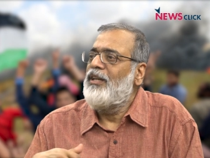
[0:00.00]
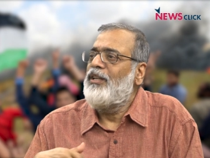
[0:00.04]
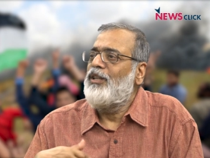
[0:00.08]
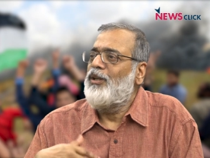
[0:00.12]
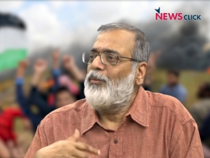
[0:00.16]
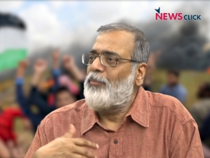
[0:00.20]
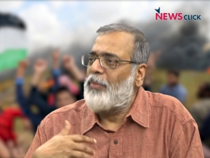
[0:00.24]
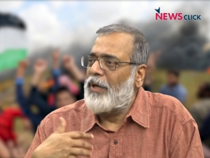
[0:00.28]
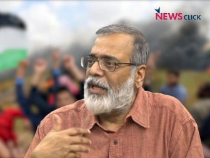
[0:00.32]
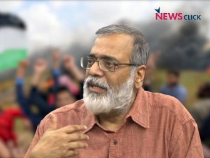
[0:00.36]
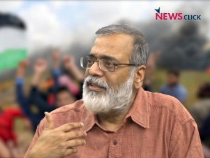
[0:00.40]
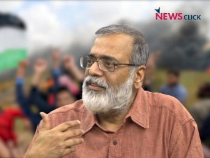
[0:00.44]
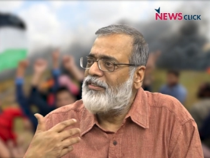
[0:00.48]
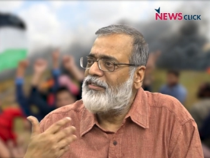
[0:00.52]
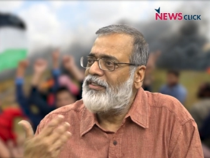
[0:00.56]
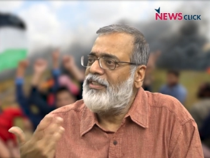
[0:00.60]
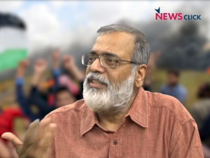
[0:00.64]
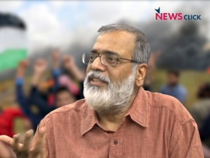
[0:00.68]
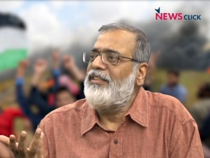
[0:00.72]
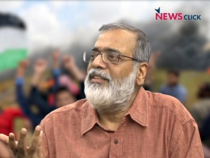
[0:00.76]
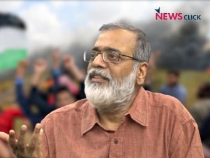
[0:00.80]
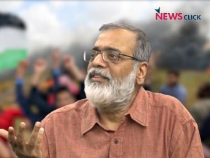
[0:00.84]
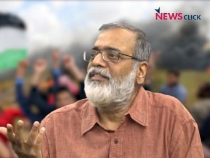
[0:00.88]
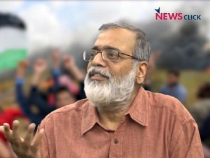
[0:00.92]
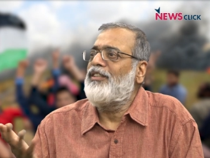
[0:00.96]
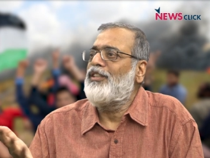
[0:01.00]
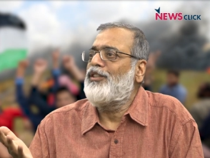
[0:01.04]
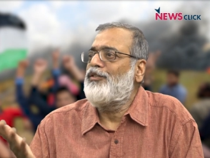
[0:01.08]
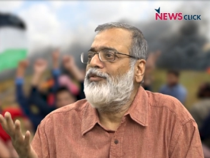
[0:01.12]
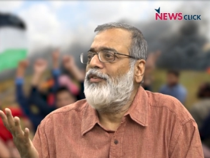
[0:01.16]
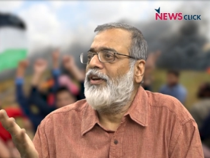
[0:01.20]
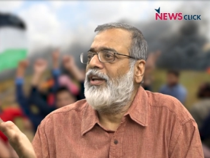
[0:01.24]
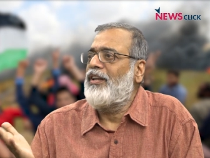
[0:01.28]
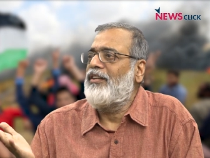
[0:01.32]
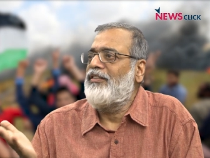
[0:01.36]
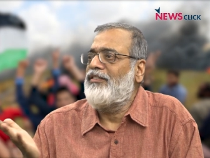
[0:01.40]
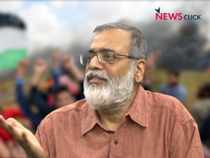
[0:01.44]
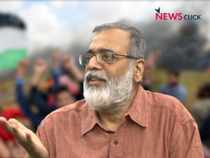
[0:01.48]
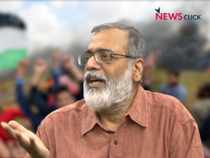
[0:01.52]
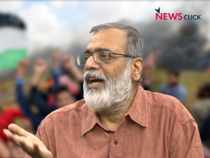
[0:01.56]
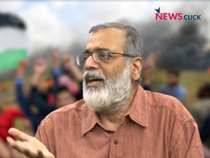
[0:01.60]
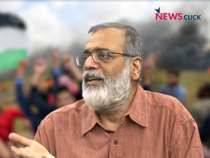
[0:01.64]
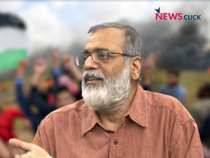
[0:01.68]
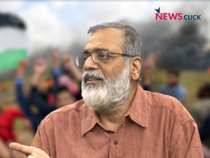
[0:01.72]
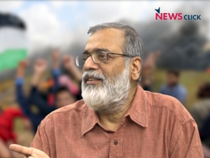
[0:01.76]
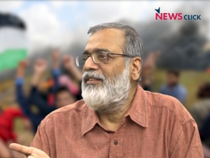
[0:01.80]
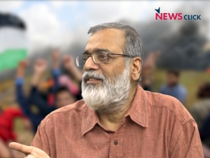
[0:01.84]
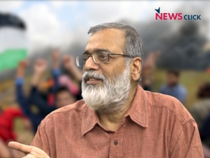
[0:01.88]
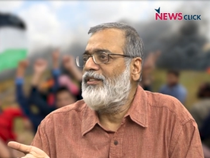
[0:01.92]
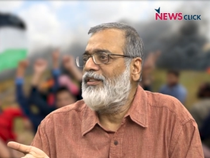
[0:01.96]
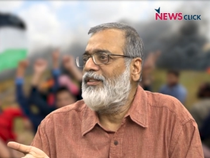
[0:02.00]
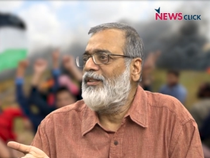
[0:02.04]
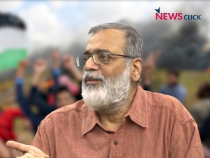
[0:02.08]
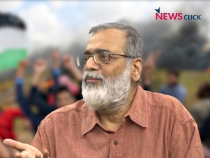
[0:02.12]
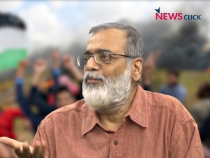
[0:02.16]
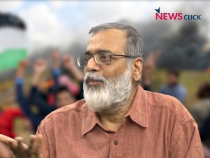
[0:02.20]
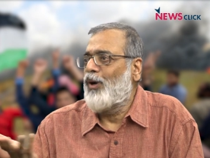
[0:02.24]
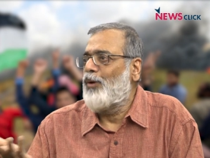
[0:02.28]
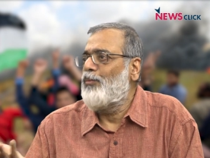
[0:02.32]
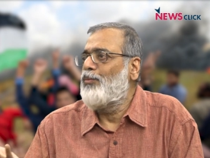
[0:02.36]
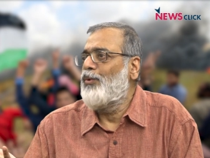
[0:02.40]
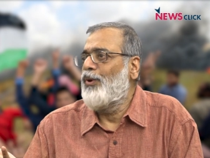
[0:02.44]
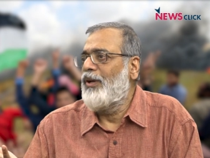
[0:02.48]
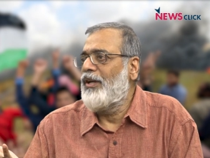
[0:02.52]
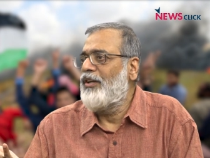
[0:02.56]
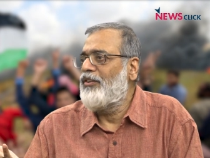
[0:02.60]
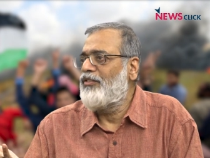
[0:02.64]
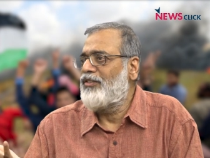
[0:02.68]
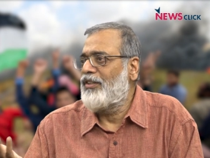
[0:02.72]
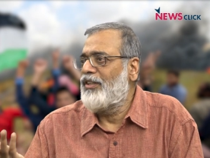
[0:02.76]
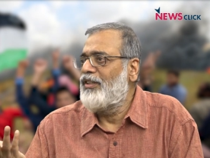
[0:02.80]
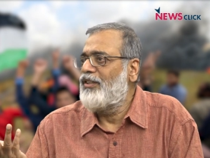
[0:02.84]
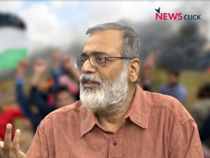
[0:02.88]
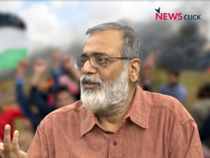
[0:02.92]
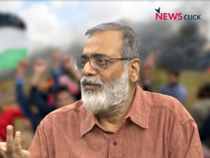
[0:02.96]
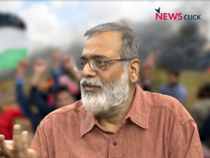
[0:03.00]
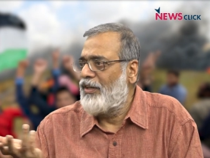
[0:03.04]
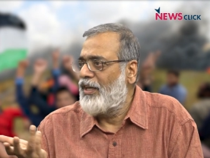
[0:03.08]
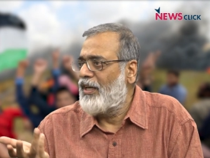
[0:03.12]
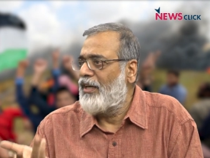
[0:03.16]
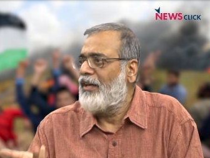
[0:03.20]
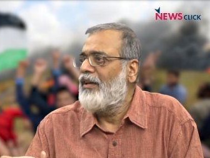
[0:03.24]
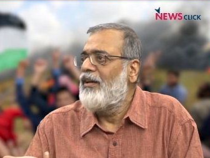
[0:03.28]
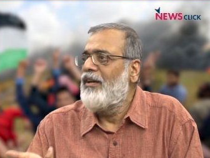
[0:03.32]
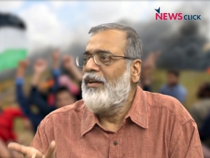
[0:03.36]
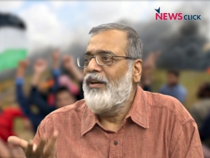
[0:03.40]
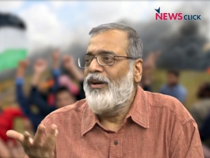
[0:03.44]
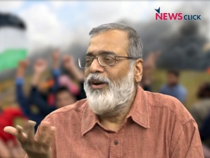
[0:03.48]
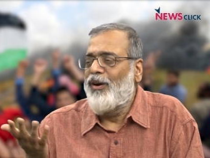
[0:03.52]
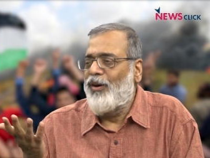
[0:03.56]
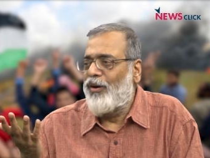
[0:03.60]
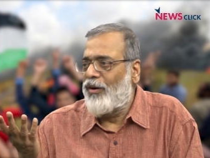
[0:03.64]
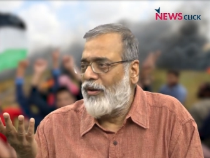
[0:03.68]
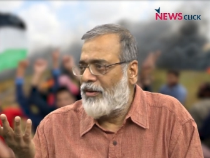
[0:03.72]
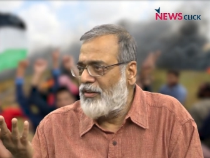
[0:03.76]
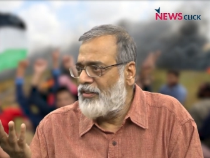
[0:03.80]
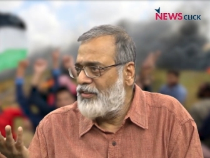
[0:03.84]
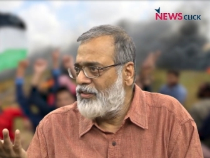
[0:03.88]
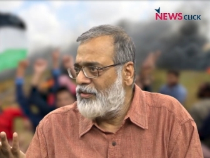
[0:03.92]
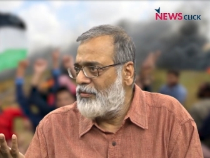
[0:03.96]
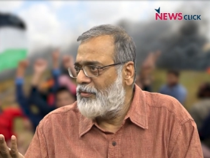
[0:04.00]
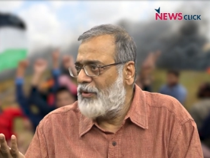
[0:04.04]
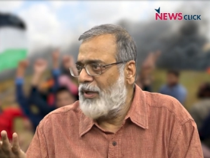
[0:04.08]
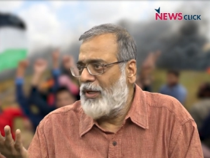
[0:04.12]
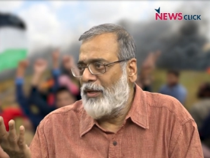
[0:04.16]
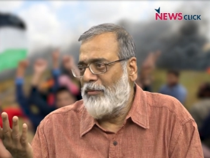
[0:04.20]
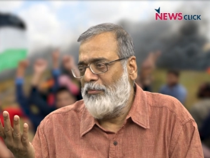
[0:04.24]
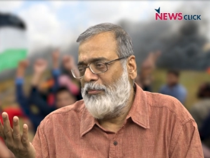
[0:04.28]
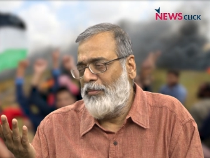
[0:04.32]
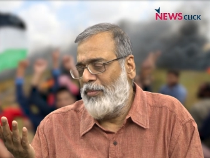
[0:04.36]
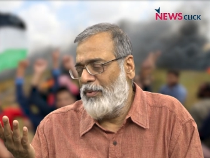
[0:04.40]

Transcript: The Palestinians, as far as Zionist population today, or is a